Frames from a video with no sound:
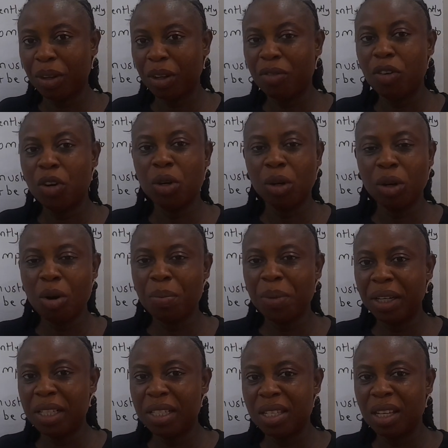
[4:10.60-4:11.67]
for your
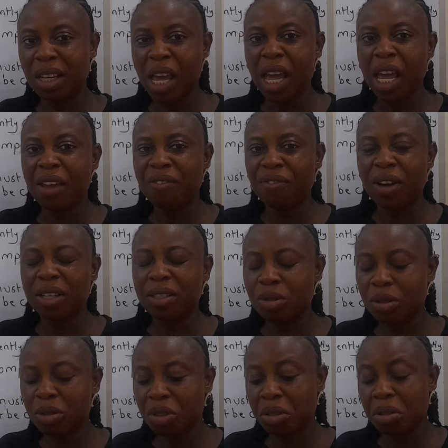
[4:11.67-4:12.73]
community.
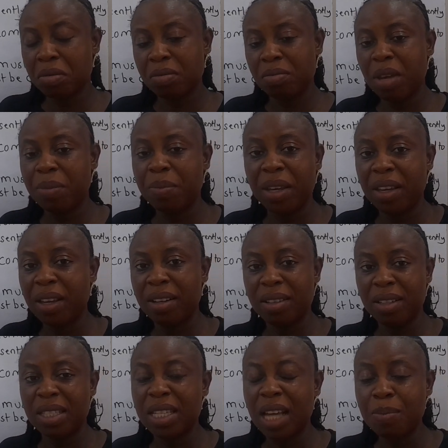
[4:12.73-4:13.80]
Infrastructure maybe
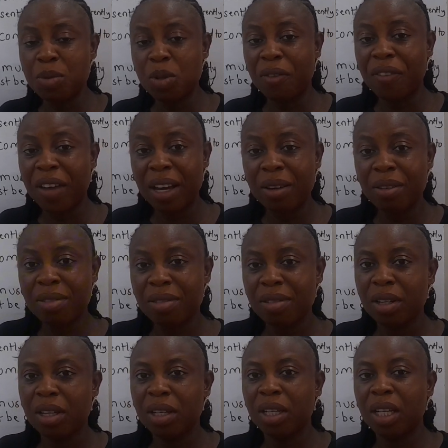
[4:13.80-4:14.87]
in terms of health,
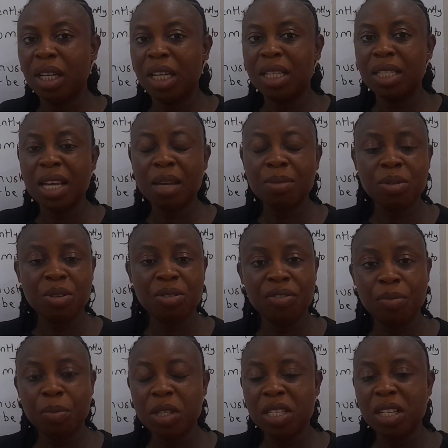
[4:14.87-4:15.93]
in terms
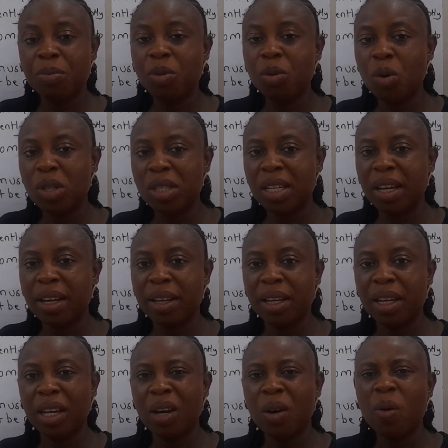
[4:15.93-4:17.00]
of potable water,
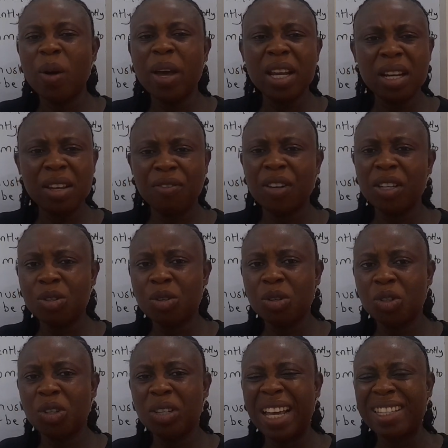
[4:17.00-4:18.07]
or any
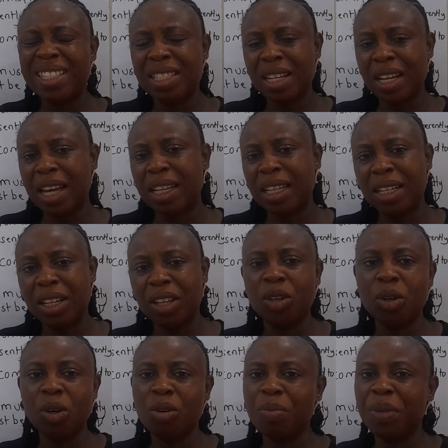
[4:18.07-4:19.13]
infrastructure that is lacking in
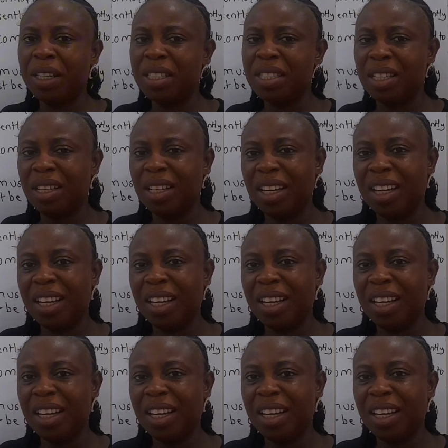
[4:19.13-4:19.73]
your community.